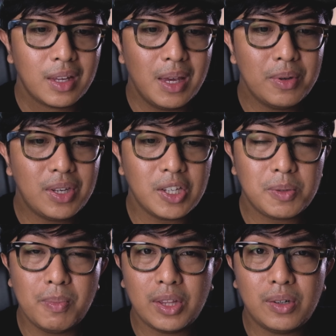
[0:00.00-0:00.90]
Imaging
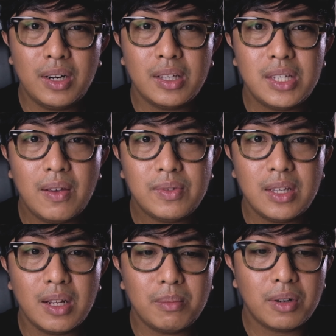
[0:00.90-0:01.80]
is better in the
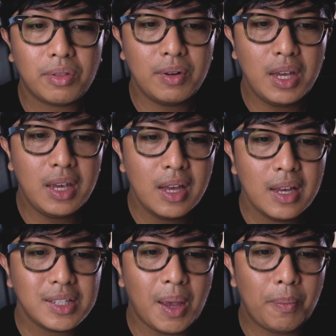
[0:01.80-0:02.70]
TFZ number 3.
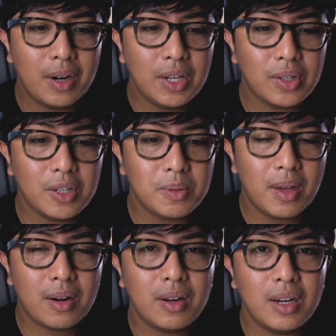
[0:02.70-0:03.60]
Separation is
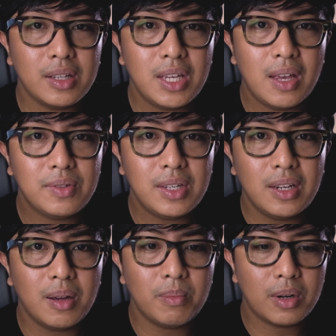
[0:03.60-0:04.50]
better in the
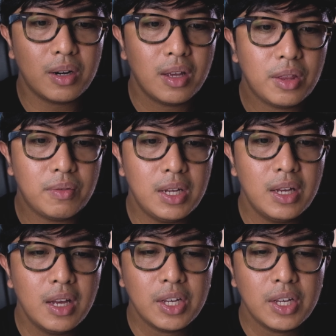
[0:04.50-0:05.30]
TFZ number 3.